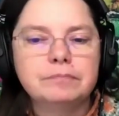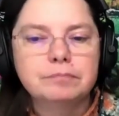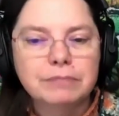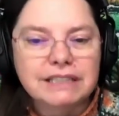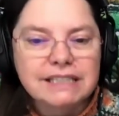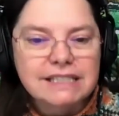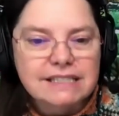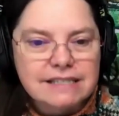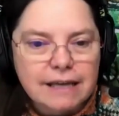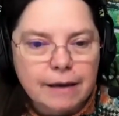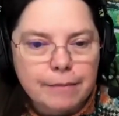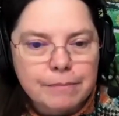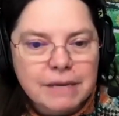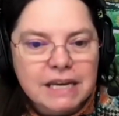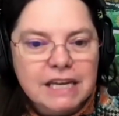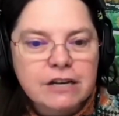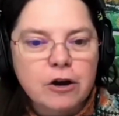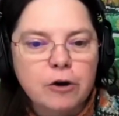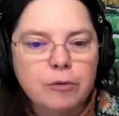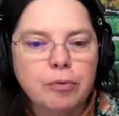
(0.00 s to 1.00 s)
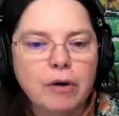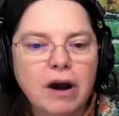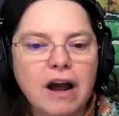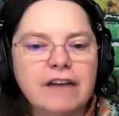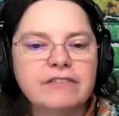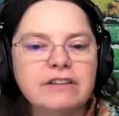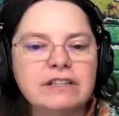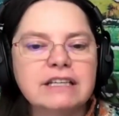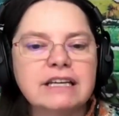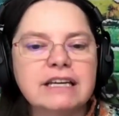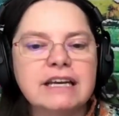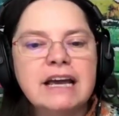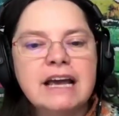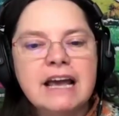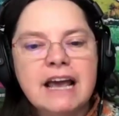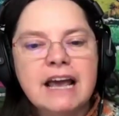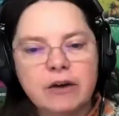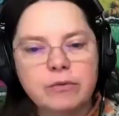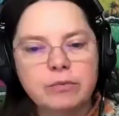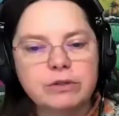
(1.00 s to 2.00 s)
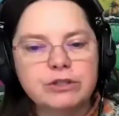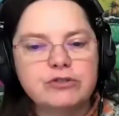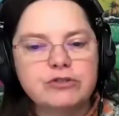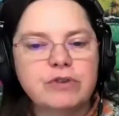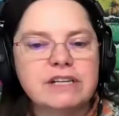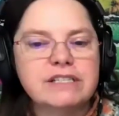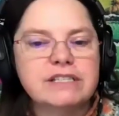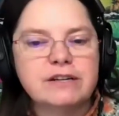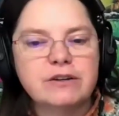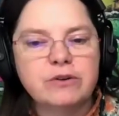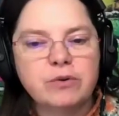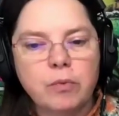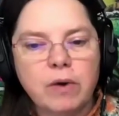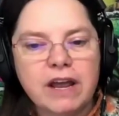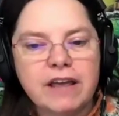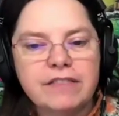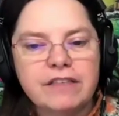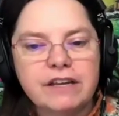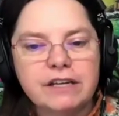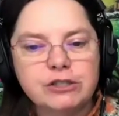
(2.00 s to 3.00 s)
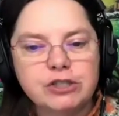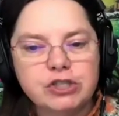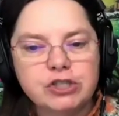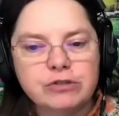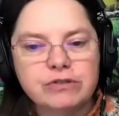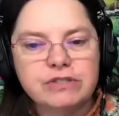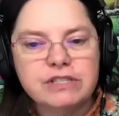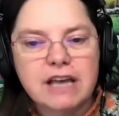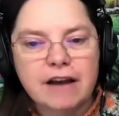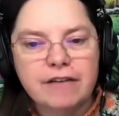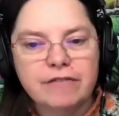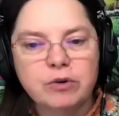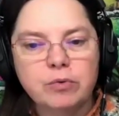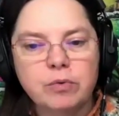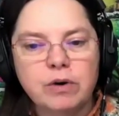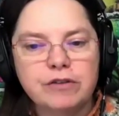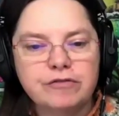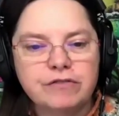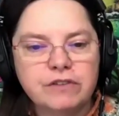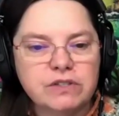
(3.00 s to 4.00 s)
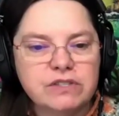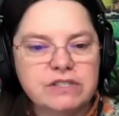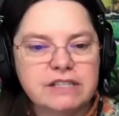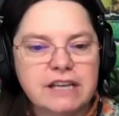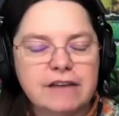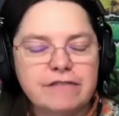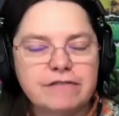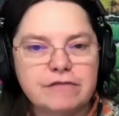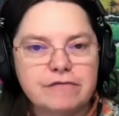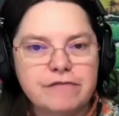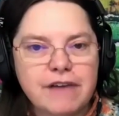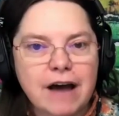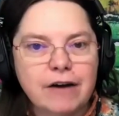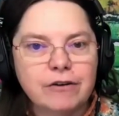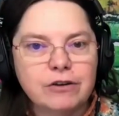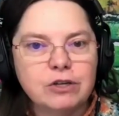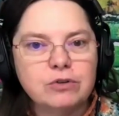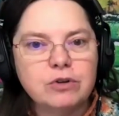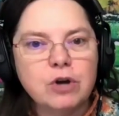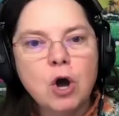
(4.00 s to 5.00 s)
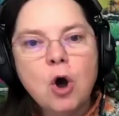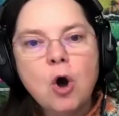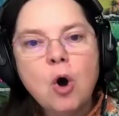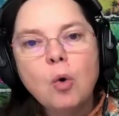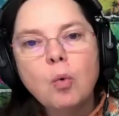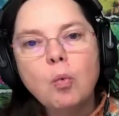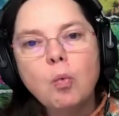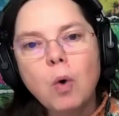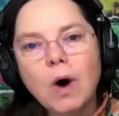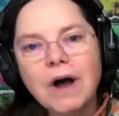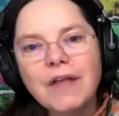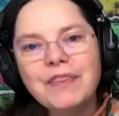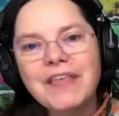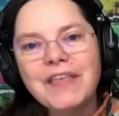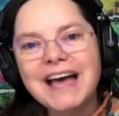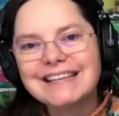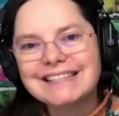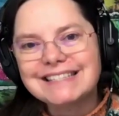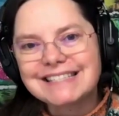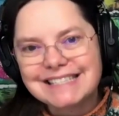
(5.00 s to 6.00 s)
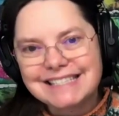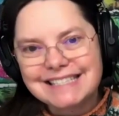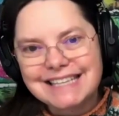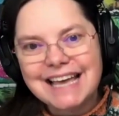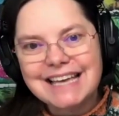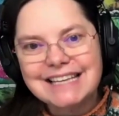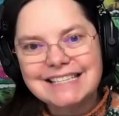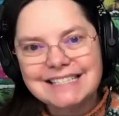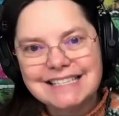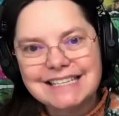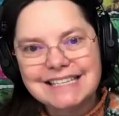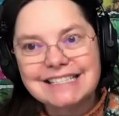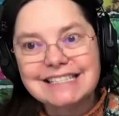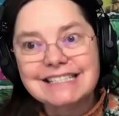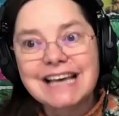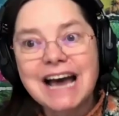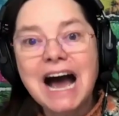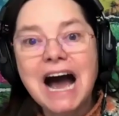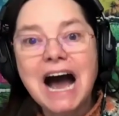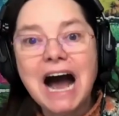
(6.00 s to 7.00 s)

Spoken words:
please let me know privately and we'll address it in a way that ensures everyone feels safe and valued. What that says is,